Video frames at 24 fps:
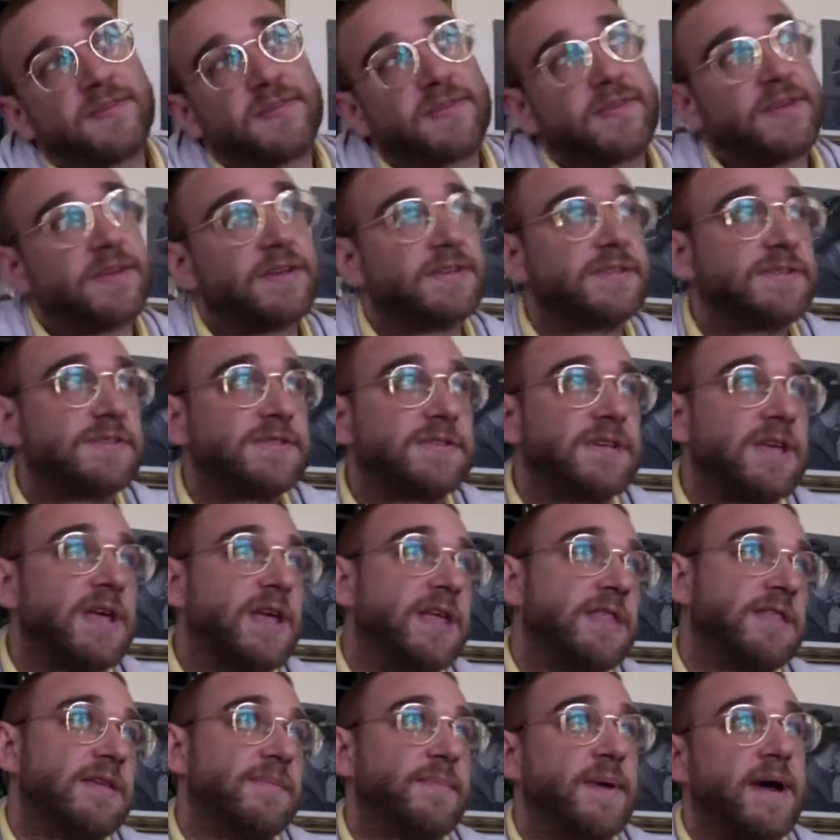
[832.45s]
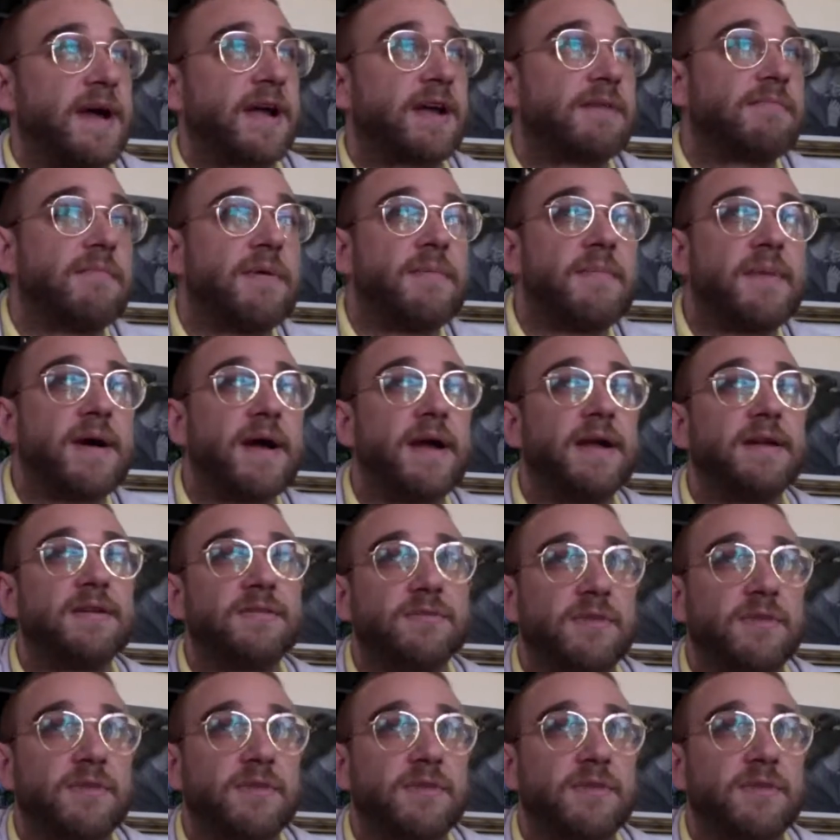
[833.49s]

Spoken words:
this in the back of my mind.